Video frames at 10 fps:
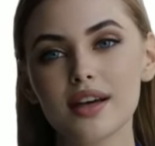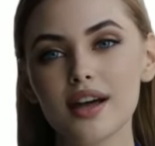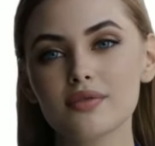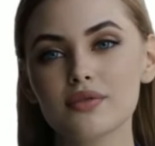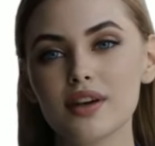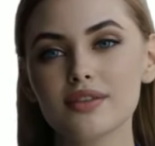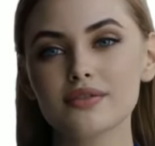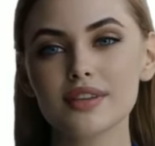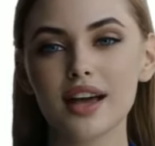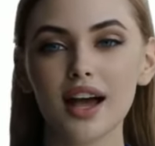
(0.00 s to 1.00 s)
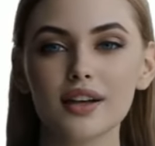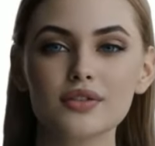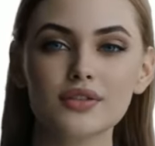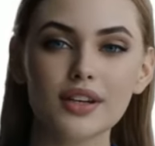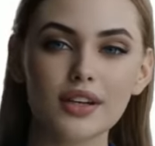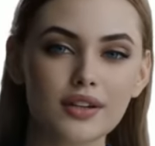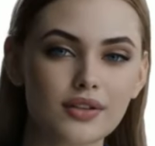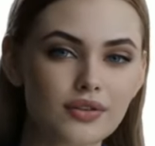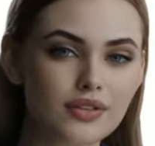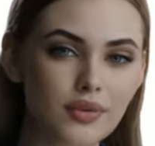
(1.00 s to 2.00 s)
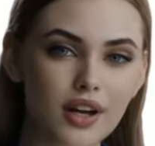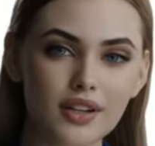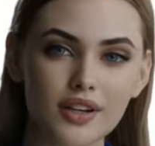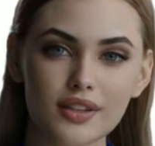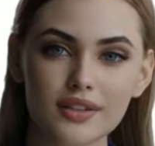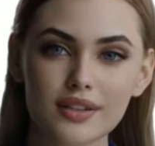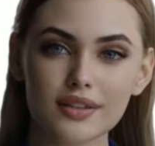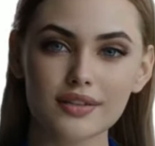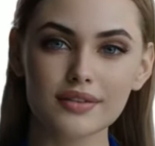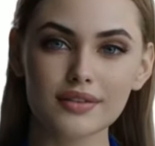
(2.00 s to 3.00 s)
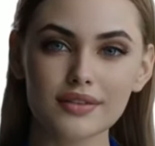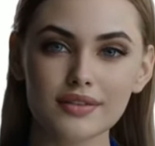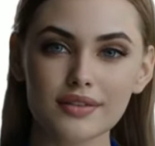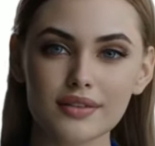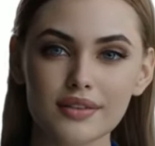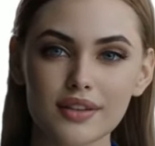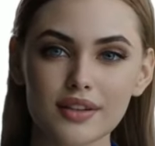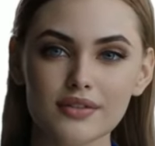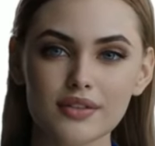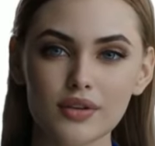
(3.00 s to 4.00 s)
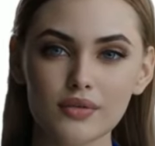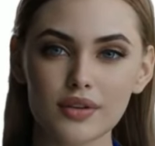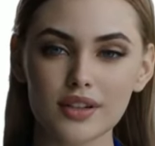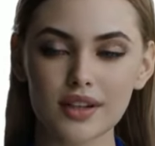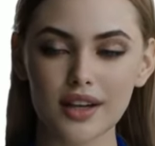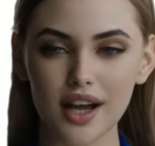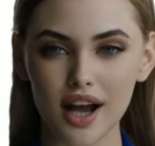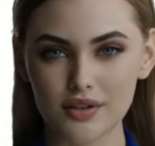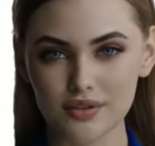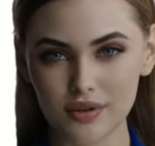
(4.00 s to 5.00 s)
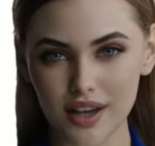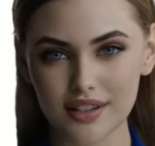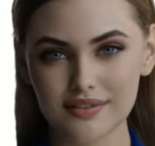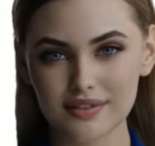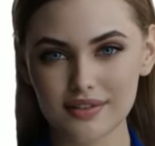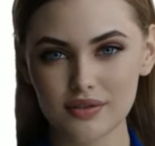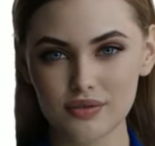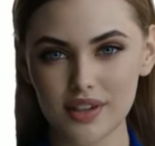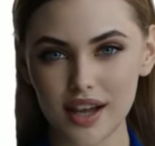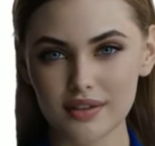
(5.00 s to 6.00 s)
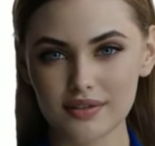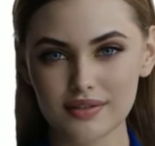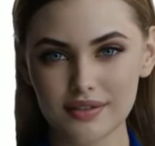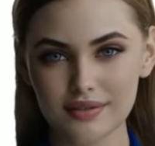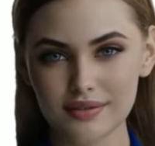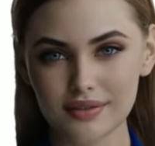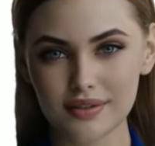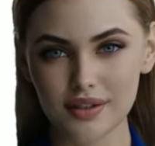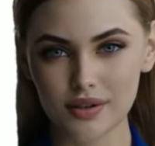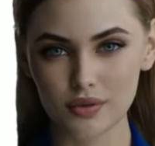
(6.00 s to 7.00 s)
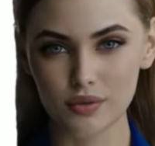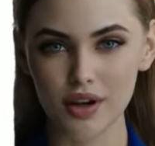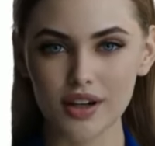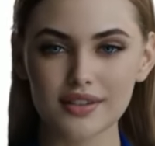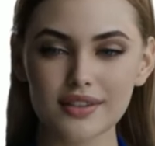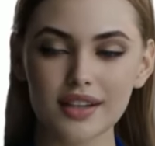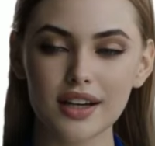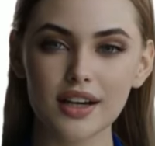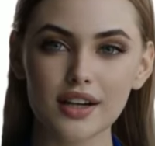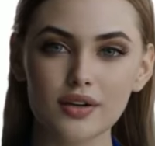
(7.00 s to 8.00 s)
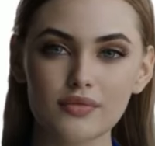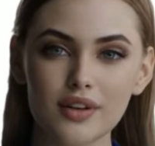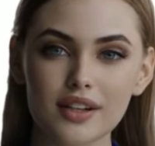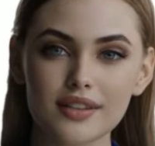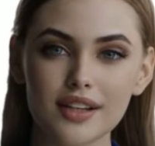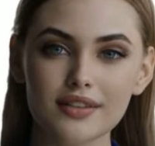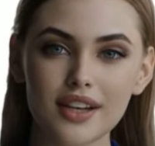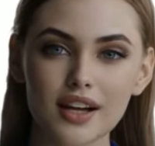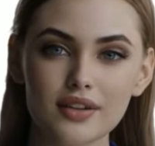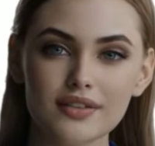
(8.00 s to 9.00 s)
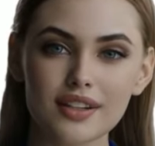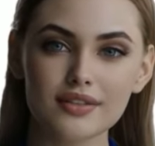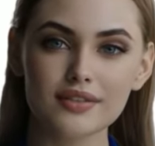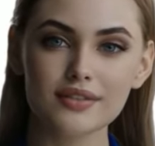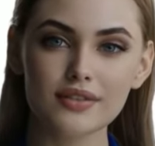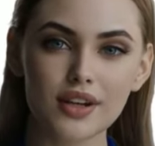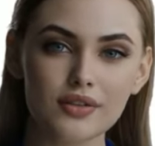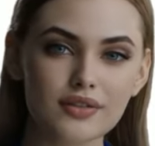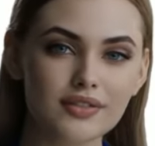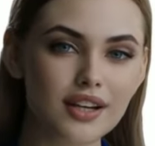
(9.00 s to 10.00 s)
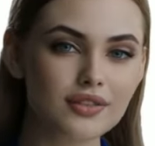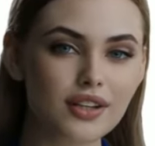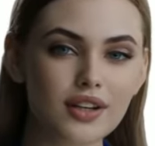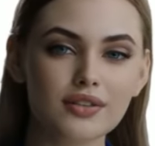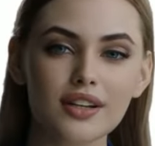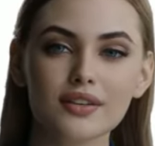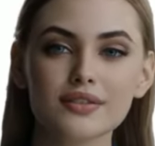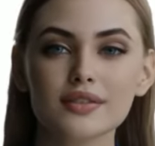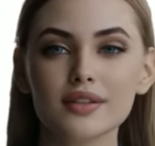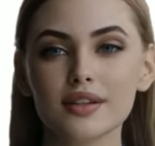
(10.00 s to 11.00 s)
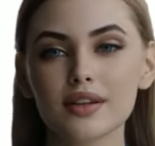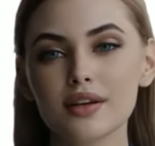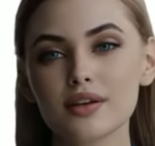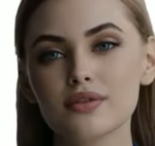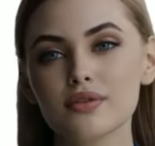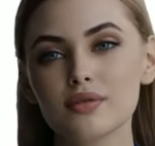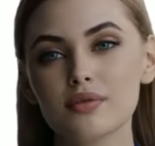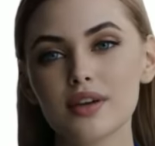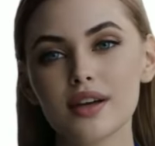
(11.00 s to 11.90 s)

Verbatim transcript: If you guessed catch, you're spot on. So, how do you ace this new challenge? one. Read the entire sentence to understand the context. two.